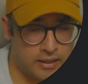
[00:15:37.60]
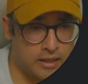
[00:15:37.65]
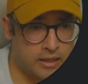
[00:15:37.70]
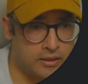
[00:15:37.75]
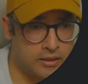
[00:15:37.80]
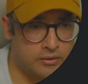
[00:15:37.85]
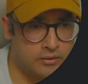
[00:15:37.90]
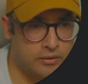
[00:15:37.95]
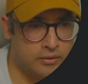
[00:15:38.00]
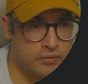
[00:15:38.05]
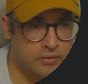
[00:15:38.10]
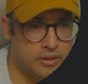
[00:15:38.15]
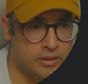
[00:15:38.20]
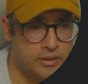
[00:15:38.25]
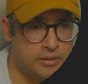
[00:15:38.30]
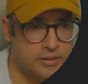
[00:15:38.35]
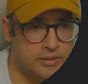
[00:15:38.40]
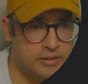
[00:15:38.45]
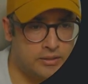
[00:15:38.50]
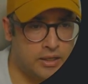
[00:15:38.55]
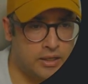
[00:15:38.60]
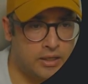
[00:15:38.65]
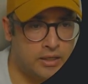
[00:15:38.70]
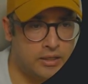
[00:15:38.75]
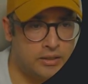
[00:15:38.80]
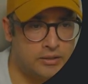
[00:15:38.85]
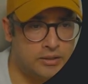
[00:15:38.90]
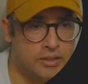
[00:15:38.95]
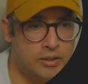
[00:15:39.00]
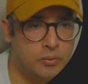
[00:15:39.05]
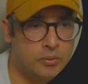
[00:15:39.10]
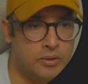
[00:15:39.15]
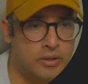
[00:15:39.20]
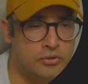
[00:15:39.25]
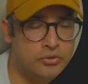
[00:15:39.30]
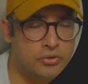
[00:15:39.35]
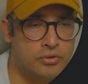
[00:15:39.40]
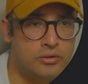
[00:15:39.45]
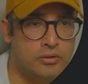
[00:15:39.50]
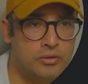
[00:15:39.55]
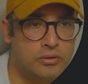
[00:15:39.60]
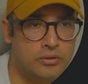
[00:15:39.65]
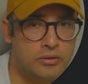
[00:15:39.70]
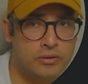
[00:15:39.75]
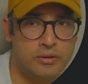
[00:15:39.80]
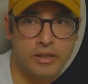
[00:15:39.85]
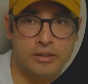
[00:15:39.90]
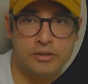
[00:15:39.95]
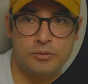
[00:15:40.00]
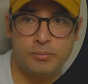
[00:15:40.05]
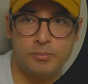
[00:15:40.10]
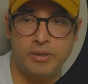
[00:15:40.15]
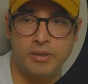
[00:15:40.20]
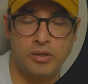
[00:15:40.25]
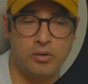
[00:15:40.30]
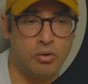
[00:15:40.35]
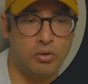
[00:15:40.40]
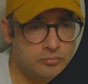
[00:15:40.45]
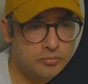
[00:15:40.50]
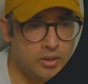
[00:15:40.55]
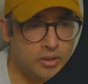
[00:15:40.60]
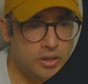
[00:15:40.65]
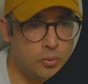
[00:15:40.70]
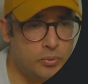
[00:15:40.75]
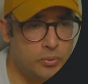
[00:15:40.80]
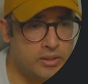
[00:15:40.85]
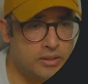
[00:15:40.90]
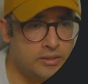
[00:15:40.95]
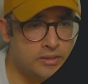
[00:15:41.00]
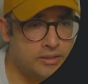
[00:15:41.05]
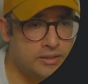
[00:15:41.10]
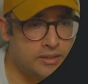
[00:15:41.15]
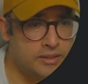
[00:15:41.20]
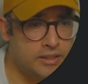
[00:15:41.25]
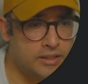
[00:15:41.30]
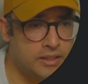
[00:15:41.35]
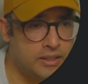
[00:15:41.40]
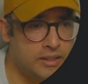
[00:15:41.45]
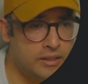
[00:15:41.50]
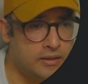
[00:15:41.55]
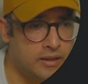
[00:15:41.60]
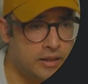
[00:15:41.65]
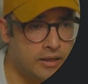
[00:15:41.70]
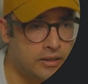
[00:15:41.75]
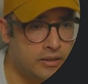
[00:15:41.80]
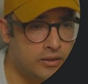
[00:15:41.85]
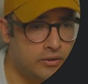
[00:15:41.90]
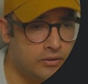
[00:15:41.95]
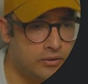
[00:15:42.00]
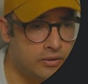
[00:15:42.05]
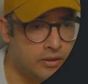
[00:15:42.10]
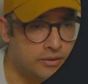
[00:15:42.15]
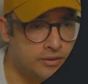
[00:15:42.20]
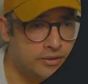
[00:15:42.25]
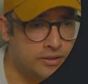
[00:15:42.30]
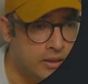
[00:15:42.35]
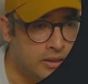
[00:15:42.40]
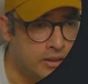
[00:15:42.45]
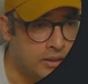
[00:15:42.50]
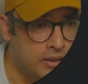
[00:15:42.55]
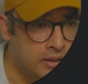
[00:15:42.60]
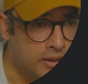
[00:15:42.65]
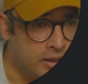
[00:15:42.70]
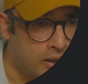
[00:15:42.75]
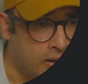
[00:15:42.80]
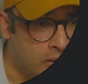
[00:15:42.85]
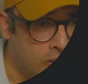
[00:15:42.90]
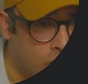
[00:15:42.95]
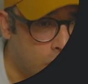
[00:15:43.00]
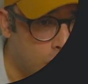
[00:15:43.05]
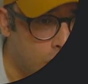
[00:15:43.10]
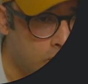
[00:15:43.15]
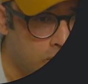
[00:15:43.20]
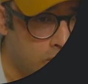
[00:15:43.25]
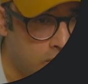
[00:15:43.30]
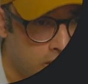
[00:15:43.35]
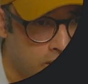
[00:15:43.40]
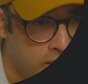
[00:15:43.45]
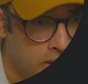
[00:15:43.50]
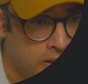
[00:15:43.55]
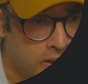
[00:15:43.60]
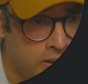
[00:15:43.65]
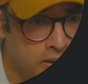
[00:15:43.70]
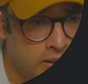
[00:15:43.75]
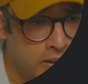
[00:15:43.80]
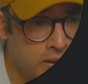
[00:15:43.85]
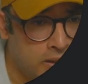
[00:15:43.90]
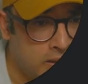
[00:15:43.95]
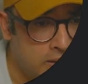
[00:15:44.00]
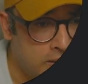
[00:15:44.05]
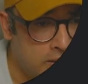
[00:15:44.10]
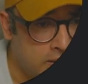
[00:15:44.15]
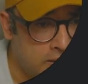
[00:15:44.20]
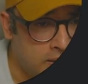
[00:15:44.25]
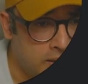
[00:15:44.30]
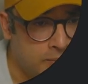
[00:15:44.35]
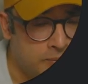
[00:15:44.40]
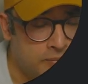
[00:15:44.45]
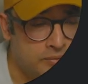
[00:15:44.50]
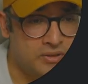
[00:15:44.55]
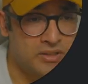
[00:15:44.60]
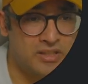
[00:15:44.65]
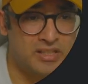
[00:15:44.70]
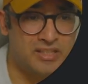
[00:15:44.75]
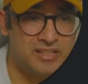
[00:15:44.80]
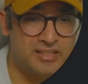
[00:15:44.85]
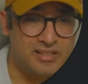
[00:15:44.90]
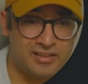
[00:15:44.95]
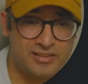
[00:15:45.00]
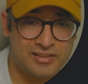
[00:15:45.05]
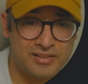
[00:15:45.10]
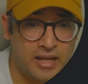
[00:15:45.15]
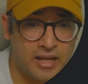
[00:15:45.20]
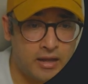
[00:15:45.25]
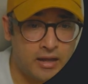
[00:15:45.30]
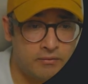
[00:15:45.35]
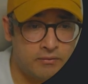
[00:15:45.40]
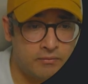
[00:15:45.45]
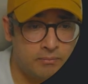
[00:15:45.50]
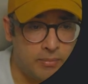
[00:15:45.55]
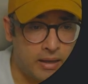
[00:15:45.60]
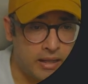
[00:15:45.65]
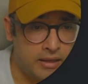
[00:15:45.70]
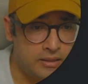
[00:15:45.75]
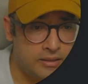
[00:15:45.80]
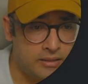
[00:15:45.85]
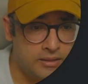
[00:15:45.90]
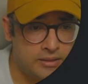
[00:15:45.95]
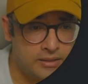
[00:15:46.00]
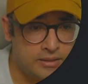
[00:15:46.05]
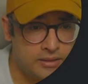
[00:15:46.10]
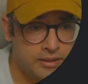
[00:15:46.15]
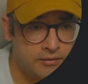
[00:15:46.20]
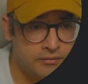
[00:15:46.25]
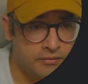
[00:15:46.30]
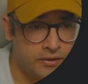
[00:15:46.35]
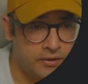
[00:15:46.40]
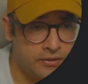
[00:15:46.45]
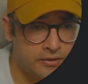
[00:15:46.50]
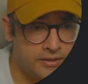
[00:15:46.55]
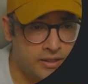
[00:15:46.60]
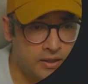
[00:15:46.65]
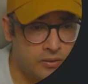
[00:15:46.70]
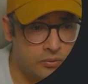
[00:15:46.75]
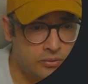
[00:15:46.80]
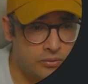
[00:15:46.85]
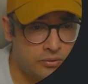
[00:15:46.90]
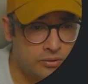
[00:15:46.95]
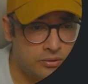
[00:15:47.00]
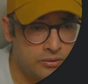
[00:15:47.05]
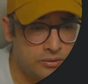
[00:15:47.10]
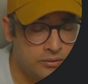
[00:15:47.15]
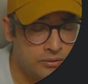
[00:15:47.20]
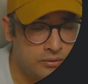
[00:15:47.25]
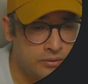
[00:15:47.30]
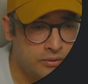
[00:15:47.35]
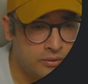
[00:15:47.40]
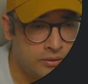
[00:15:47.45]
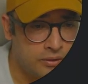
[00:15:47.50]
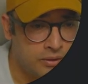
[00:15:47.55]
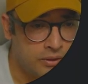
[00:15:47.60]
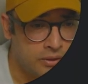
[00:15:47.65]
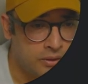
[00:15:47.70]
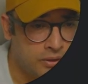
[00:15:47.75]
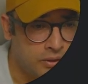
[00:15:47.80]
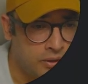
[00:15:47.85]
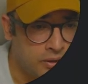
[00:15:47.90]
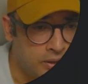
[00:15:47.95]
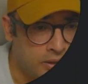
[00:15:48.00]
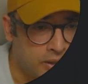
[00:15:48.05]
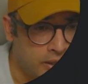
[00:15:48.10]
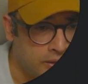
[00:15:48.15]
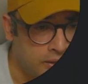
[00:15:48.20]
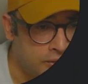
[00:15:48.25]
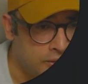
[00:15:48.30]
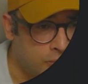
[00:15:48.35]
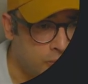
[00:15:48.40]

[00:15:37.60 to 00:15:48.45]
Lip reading: there is a SQL agent that's being called, and we can see that it does this. Now, it seems it doesn't have balance, it figures out. And so what it